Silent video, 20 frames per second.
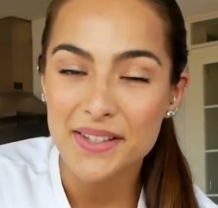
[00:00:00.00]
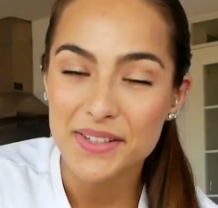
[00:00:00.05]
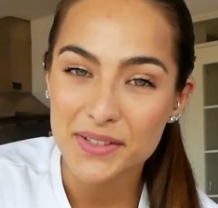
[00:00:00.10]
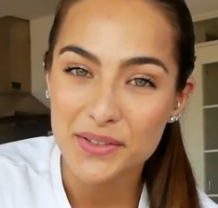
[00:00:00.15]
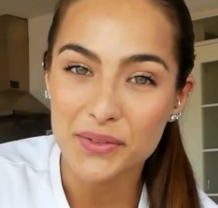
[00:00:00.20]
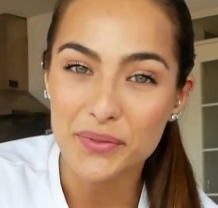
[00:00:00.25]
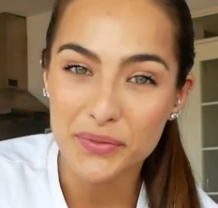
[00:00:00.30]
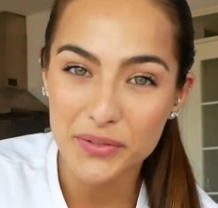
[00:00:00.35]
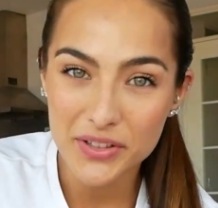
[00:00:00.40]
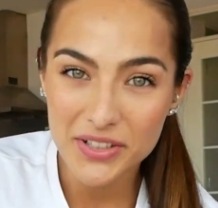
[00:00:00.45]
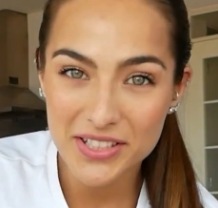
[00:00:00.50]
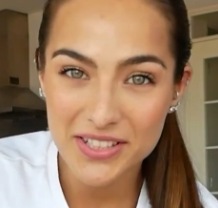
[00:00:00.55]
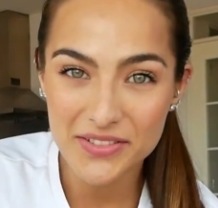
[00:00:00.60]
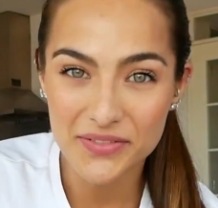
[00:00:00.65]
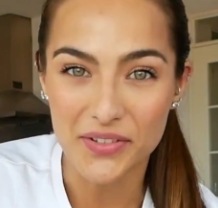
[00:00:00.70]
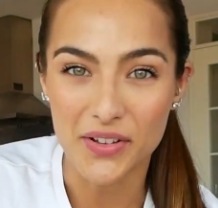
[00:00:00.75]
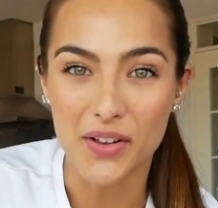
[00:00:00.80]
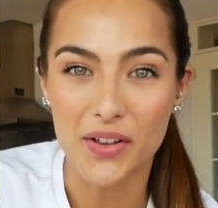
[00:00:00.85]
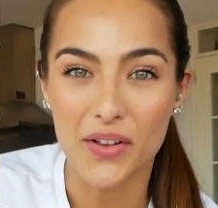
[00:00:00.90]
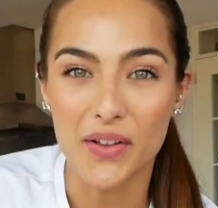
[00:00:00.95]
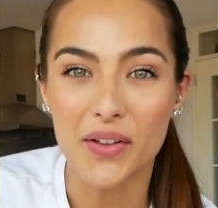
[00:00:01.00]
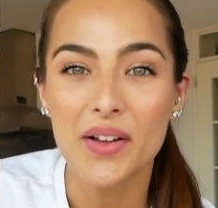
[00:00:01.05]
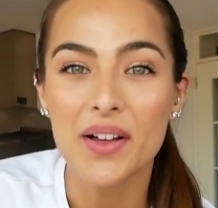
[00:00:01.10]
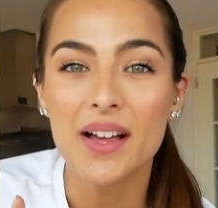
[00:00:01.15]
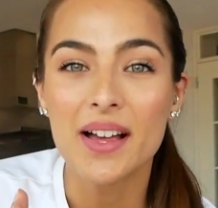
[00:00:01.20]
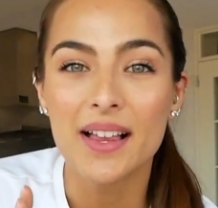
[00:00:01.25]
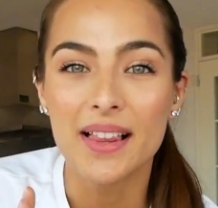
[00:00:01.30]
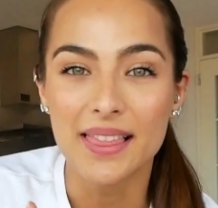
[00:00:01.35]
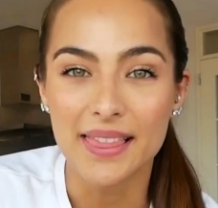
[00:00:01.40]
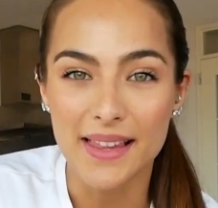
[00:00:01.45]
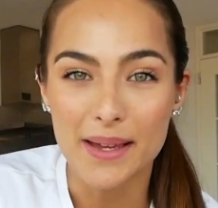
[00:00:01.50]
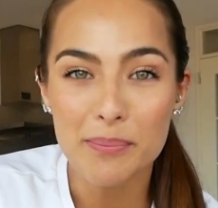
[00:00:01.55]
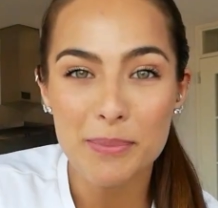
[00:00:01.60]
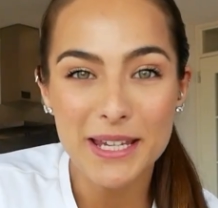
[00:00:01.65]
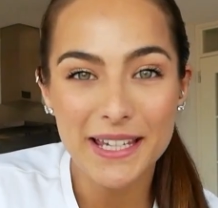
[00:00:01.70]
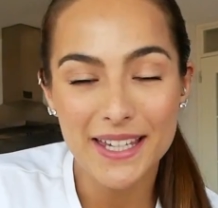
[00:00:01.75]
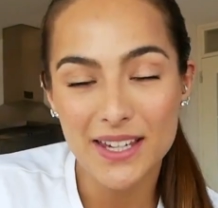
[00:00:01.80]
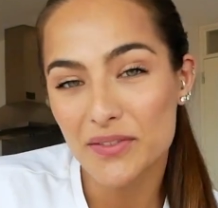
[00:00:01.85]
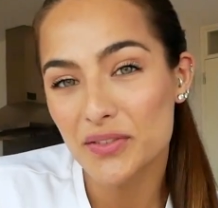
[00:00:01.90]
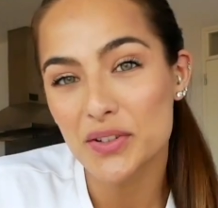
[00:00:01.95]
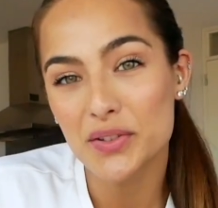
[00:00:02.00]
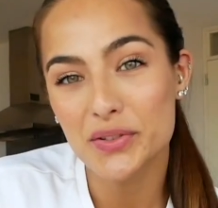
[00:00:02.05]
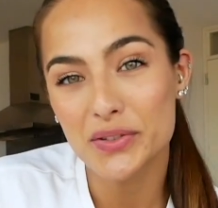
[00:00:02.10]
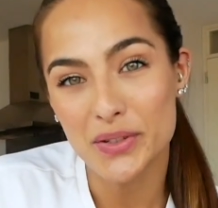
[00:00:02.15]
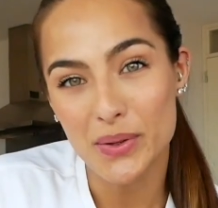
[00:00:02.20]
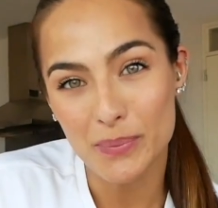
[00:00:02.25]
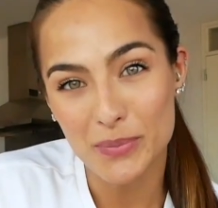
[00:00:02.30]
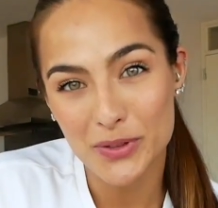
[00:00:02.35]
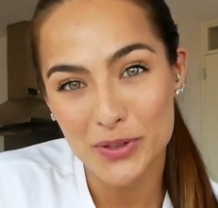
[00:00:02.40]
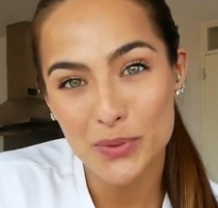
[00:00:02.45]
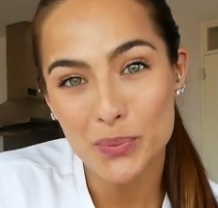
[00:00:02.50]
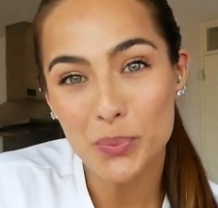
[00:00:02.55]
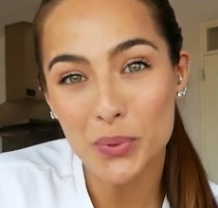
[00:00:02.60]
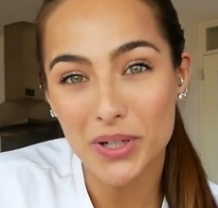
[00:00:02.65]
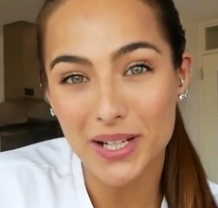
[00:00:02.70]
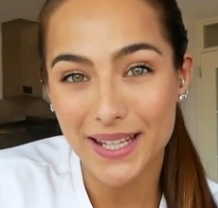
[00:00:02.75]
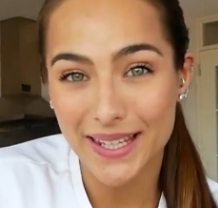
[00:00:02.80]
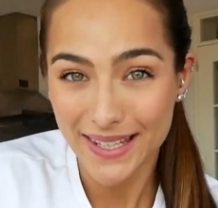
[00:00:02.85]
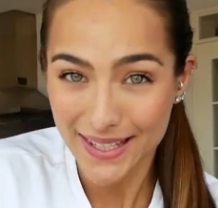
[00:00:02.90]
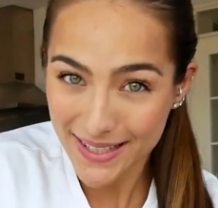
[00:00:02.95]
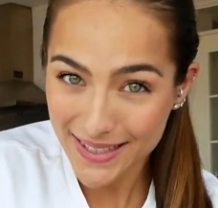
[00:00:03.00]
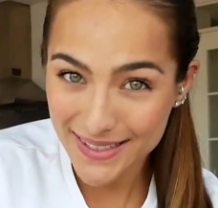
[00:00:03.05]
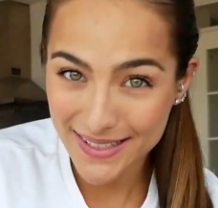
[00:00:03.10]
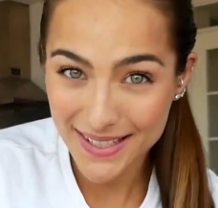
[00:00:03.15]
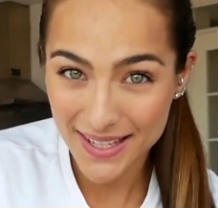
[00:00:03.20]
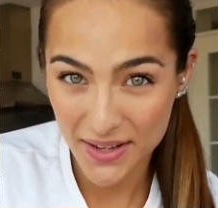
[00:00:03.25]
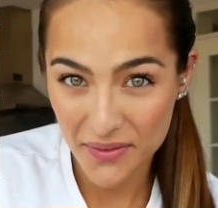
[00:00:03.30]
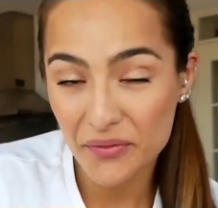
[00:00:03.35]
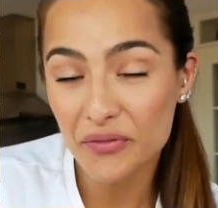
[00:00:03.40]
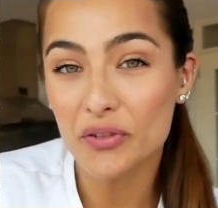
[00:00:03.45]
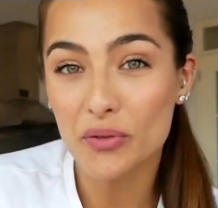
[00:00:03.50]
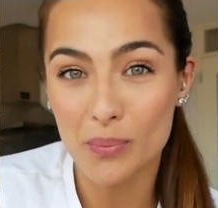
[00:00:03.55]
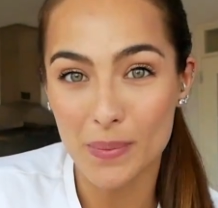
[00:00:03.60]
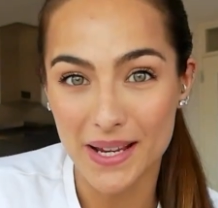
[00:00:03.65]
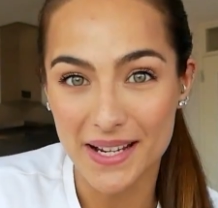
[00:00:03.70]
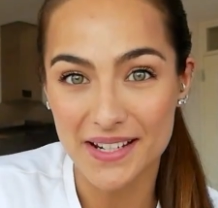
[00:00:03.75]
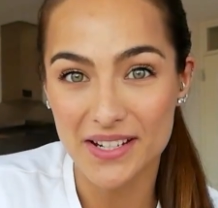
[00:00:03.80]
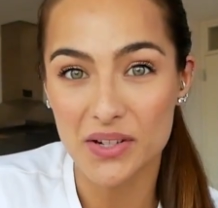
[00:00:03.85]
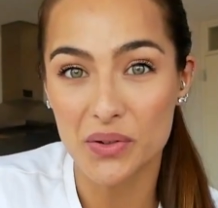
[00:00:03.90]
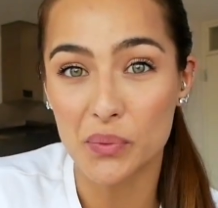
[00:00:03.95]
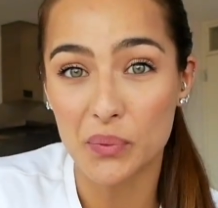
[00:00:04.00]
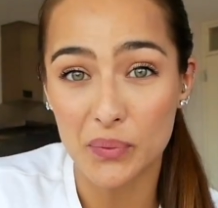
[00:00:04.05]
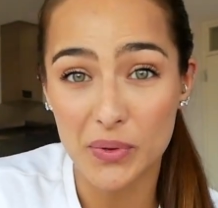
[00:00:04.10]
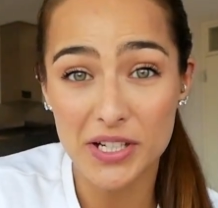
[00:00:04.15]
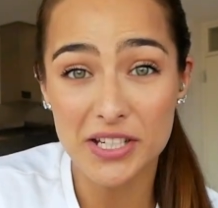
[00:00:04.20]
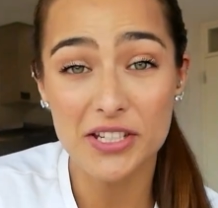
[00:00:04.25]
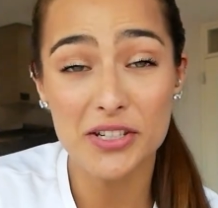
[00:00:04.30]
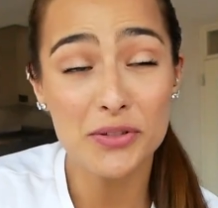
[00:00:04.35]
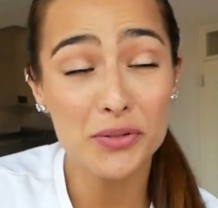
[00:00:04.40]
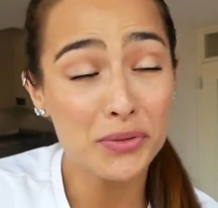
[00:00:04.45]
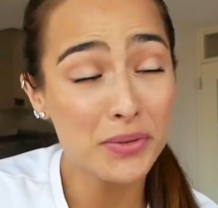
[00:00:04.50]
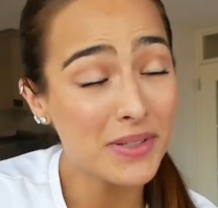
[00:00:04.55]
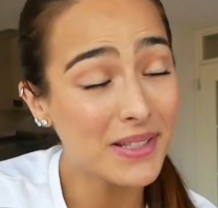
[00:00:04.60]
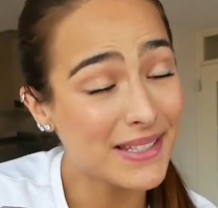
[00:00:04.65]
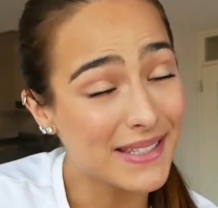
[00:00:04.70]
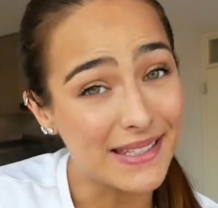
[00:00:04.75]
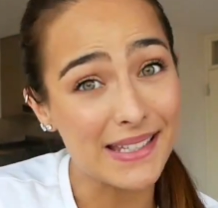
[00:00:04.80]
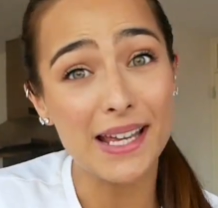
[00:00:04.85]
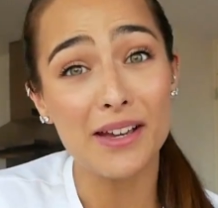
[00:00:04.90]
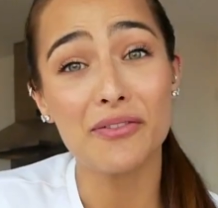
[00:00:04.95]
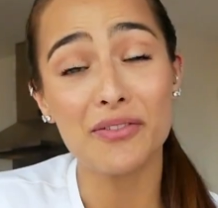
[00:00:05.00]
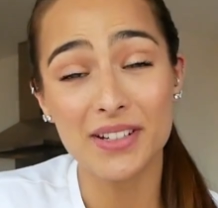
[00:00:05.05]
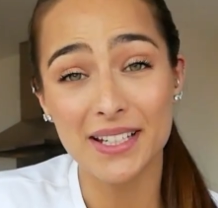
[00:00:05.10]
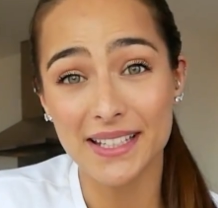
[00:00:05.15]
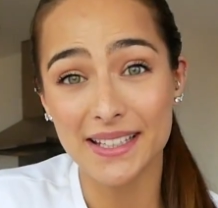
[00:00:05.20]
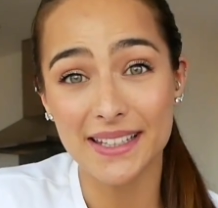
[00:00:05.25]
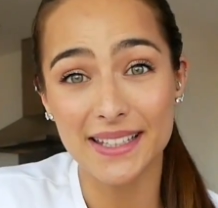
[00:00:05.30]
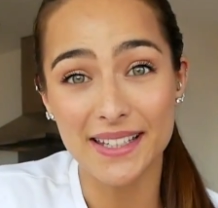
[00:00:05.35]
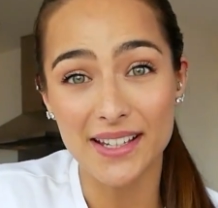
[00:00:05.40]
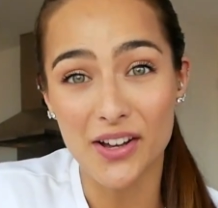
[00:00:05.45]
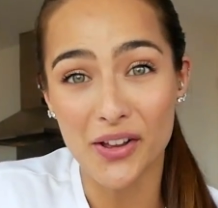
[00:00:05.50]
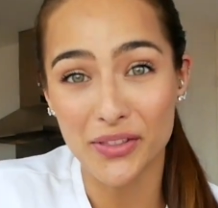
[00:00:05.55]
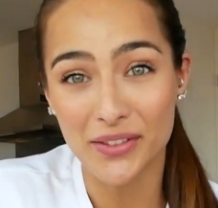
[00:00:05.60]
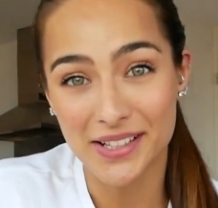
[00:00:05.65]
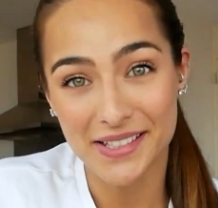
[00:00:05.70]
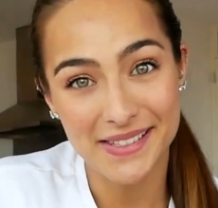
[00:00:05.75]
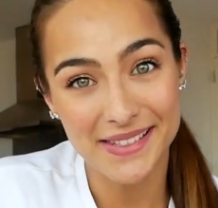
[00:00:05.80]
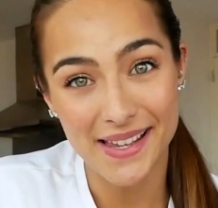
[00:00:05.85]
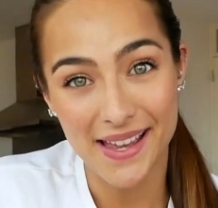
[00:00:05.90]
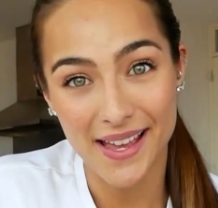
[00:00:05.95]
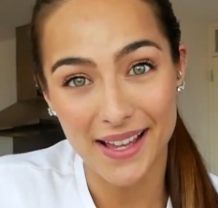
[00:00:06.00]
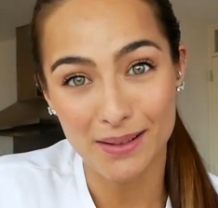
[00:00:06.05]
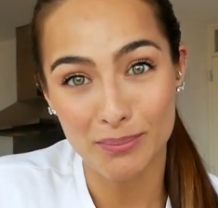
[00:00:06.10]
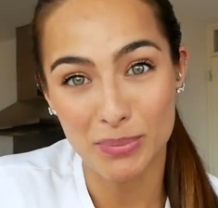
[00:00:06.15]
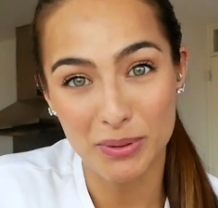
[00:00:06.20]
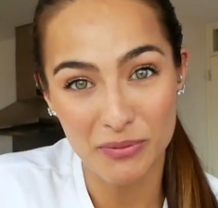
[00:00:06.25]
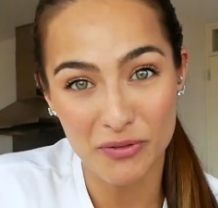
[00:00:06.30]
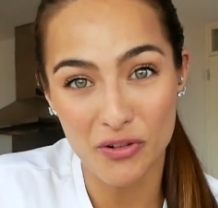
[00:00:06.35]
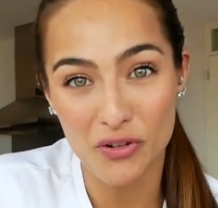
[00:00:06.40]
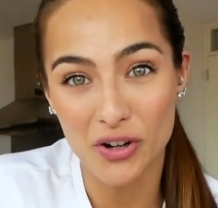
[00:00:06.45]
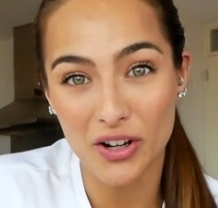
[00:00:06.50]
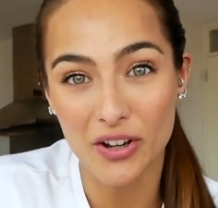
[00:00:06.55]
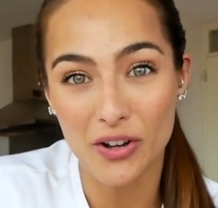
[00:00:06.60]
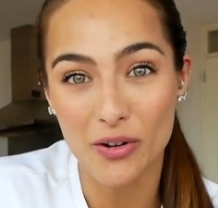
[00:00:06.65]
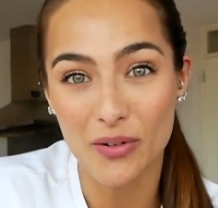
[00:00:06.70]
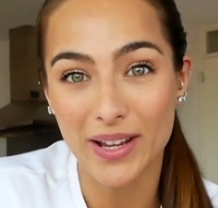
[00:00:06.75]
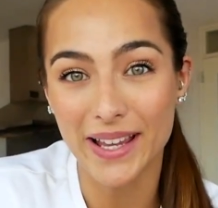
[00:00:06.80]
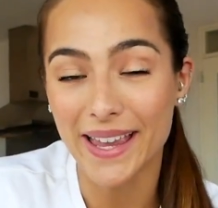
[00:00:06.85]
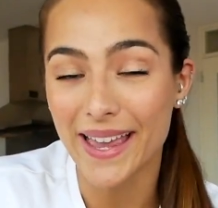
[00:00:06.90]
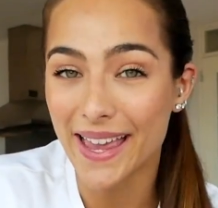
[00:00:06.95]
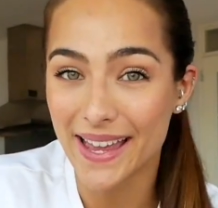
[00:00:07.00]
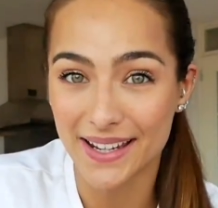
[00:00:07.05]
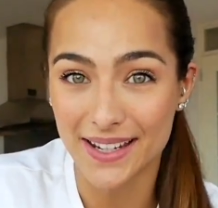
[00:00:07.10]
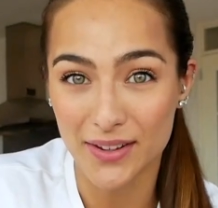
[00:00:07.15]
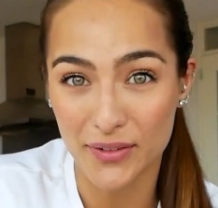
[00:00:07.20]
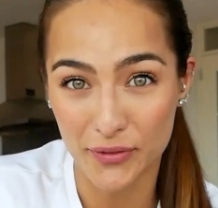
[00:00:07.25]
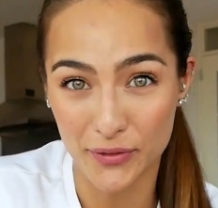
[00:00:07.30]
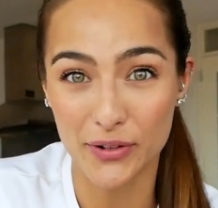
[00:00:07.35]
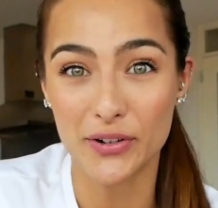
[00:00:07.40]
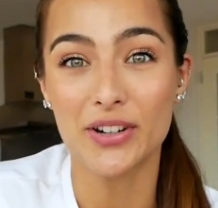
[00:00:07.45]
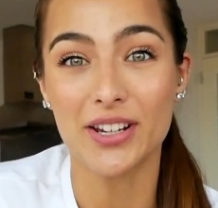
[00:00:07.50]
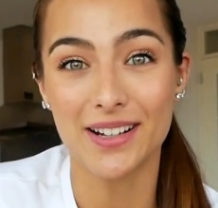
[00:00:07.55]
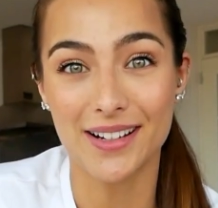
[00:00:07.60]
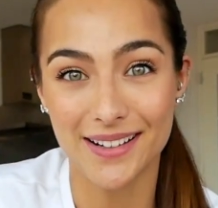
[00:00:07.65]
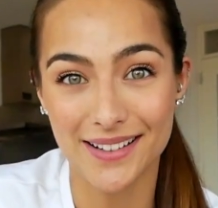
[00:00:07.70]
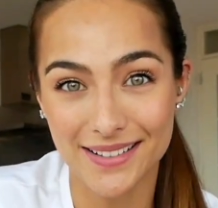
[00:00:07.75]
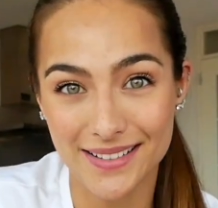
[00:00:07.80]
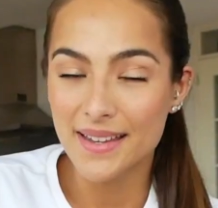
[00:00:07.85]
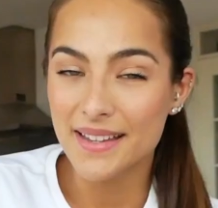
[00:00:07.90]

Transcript: So first of all, let me give you some super easy information which you should definitely understand before going any further.